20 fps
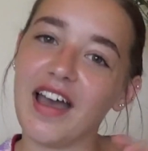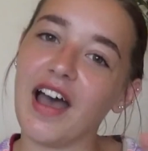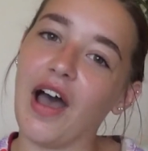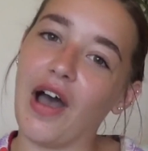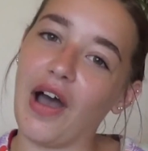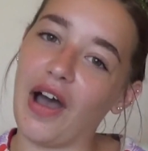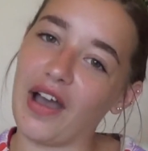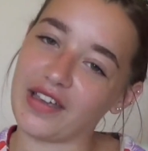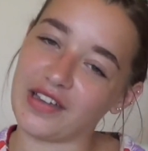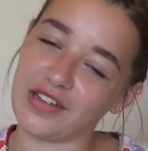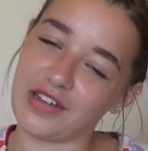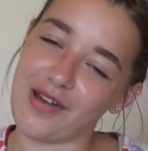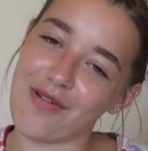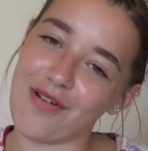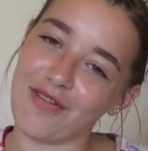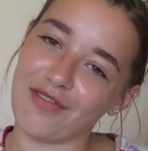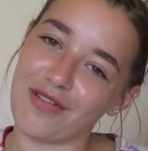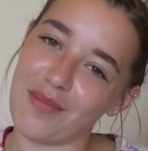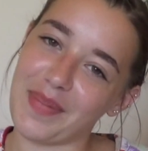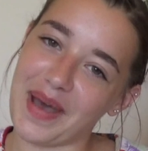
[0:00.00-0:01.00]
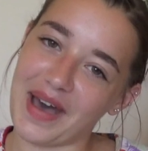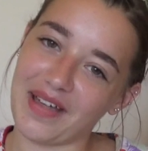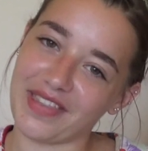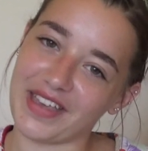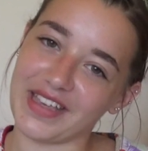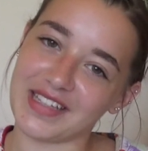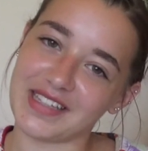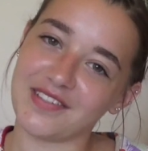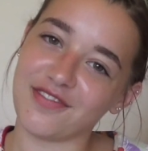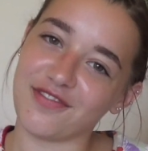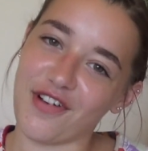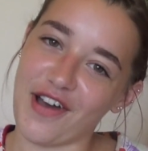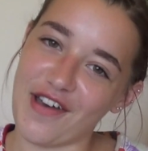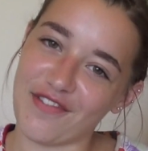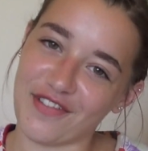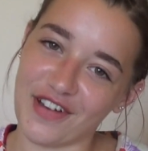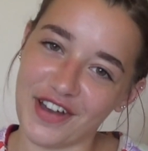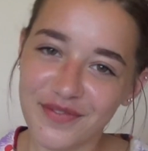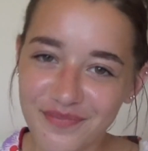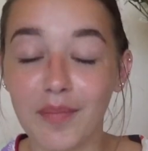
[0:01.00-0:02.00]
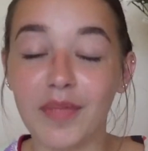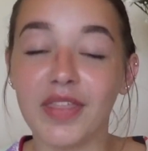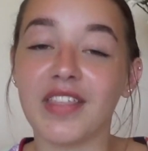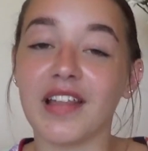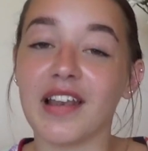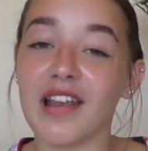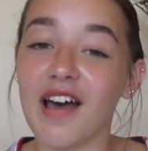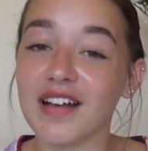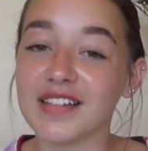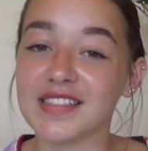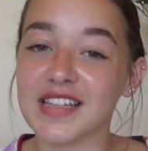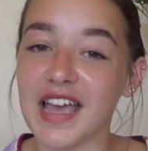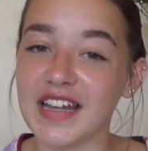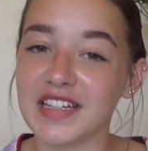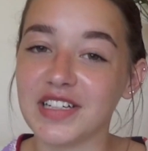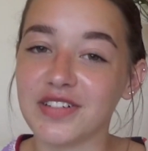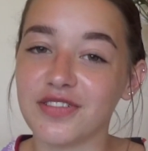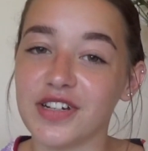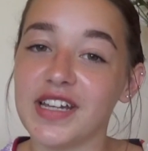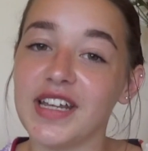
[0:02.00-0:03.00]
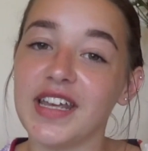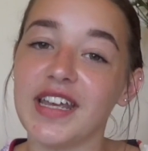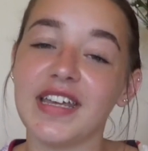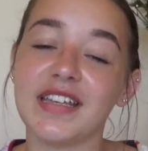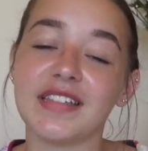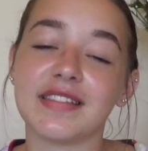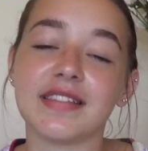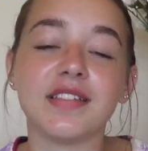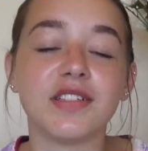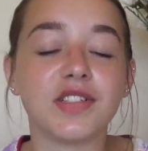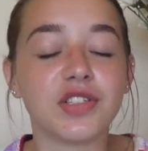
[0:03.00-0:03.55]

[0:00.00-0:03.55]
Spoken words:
I could go on about this forever. The last category is